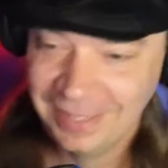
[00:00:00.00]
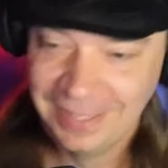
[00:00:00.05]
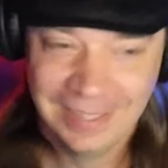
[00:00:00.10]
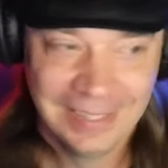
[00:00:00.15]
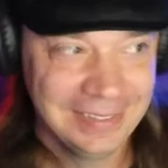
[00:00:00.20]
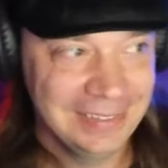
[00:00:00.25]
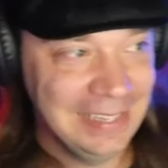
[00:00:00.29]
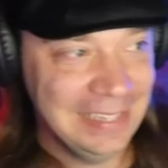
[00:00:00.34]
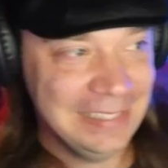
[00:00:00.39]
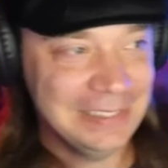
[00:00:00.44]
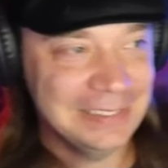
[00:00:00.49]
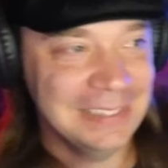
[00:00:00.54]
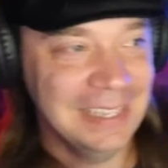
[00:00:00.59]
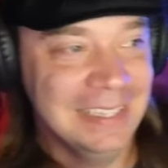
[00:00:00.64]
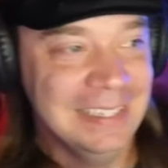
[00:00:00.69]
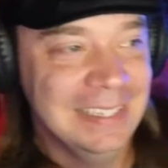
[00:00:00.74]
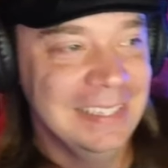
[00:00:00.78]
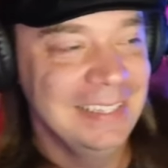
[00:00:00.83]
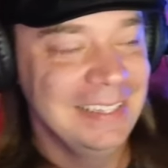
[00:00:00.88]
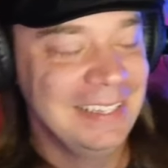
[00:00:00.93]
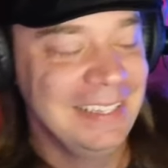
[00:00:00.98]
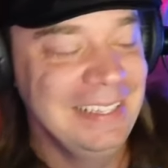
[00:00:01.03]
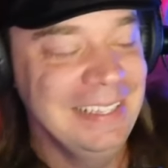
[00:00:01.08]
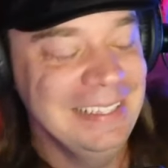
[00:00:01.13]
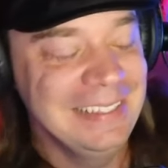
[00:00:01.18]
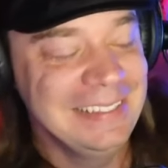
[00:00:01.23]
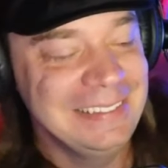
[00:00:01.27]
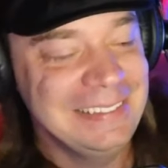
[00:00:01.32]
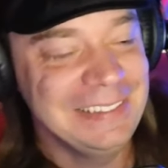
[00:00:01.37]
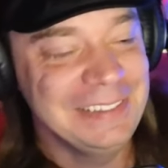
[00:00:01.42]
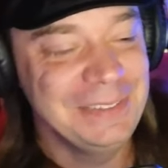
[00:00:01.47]
This
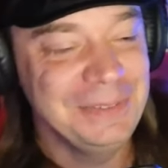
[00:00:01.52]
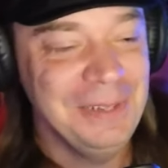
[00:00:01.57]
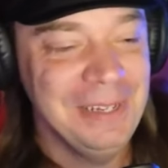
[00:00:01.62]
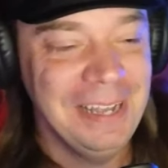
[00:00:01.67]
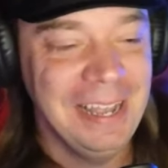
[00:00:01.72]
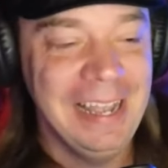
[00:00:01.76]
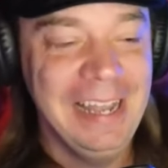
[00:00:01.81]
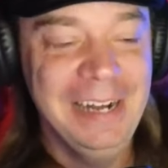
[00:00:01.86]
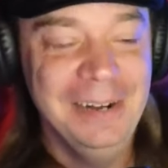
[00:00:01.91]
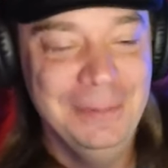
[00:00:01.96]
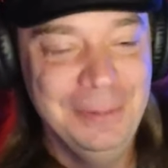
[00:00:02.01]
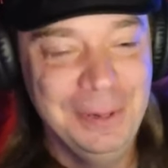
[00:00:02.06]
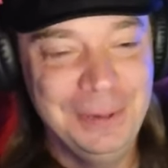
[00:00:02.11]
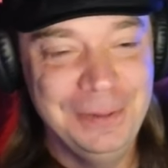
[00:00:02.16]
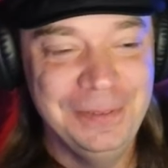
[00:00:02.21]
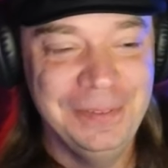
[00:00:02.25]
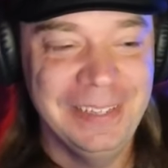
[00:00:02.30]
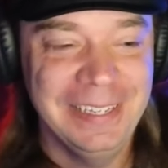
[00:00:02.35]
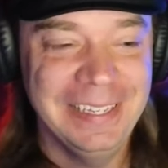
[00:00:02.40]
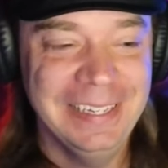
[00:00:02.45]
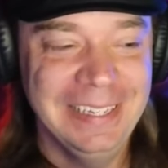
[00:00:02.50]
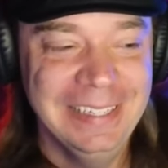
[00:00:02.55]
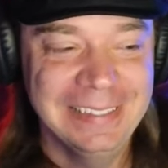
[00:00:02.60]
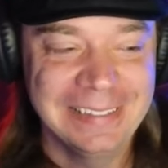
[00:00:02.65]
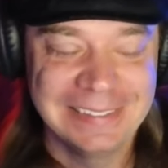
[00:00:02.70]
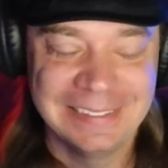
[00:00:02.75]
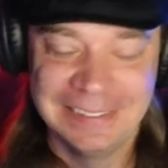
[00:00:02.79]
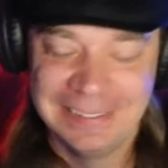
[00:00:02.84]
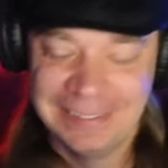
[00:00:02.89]
is what kind of movie it is.